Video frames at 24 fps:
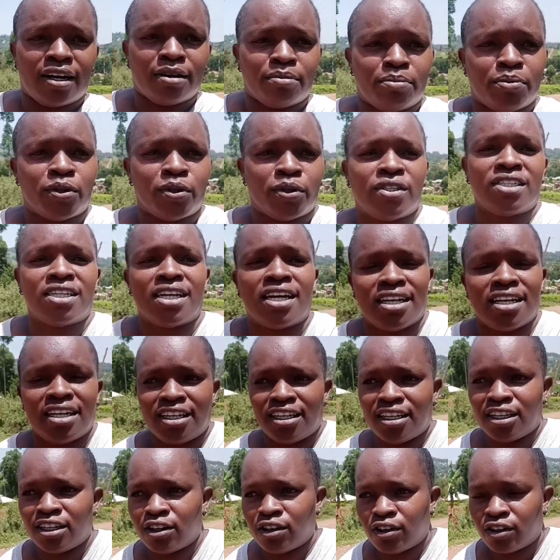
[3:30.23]
a link
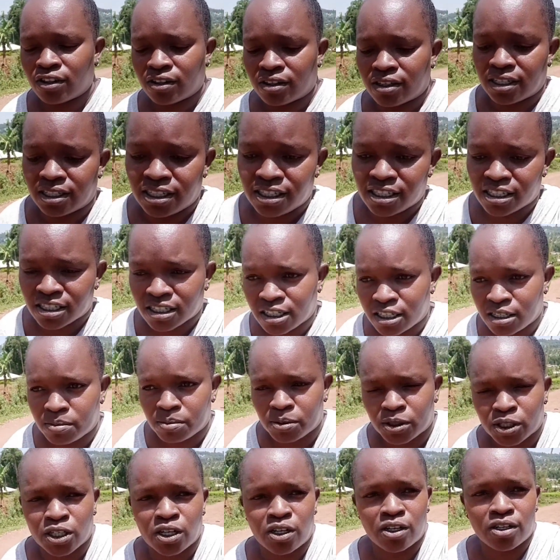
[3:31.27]
on the
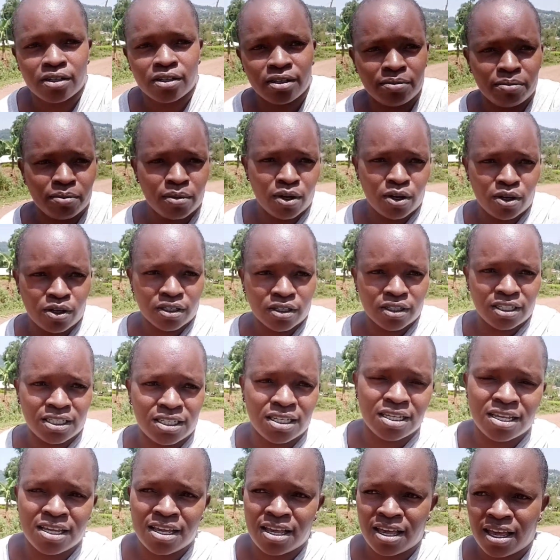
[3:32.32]
description box,
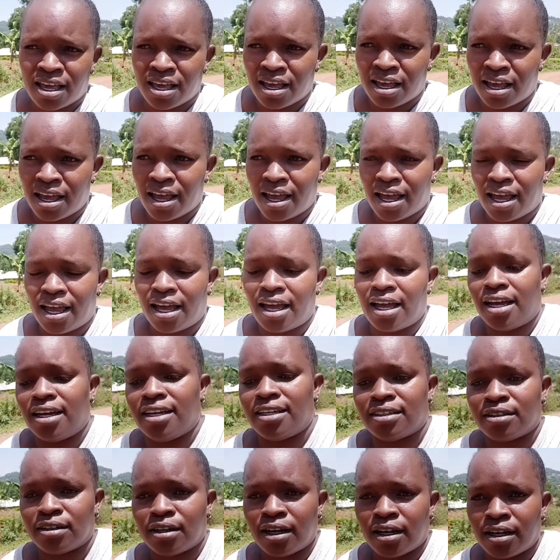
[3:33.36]
and
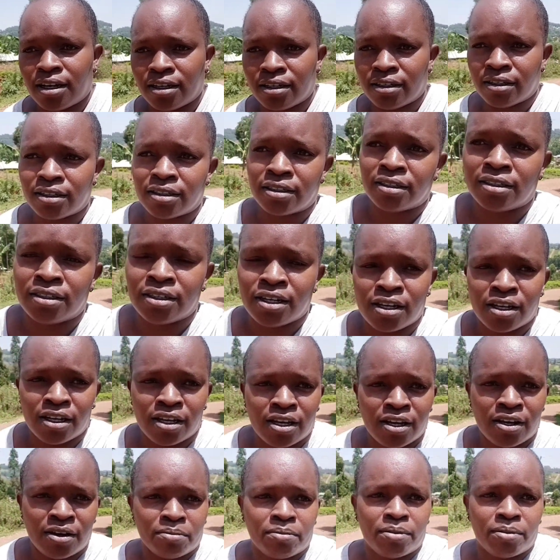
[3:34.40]

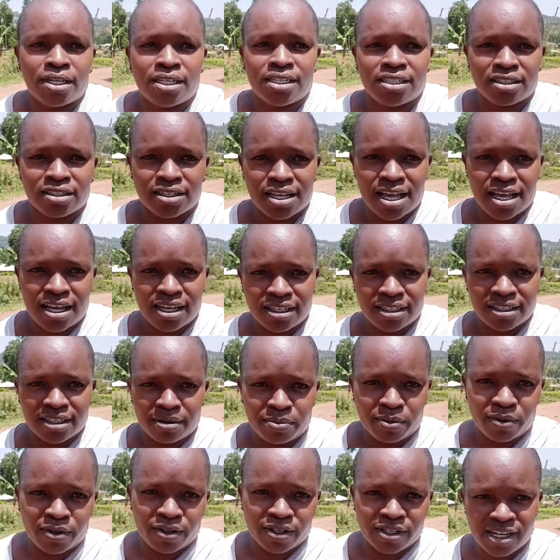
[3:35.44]
please guys, support
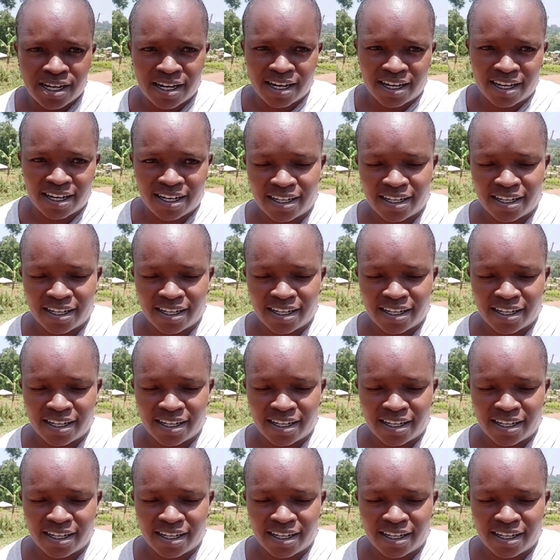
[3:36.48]
her.